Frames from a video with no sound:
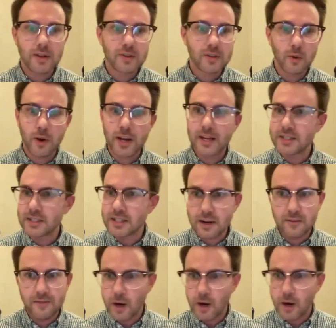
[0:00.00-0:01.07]
historians that
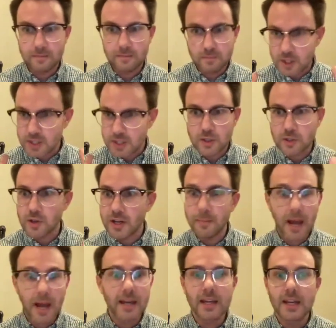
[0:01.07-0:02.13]
are very just history
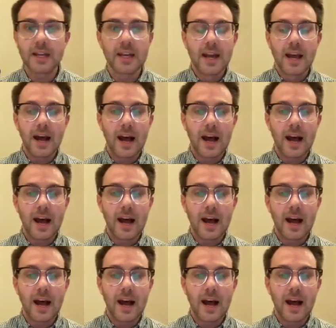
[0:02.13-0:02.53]
minded,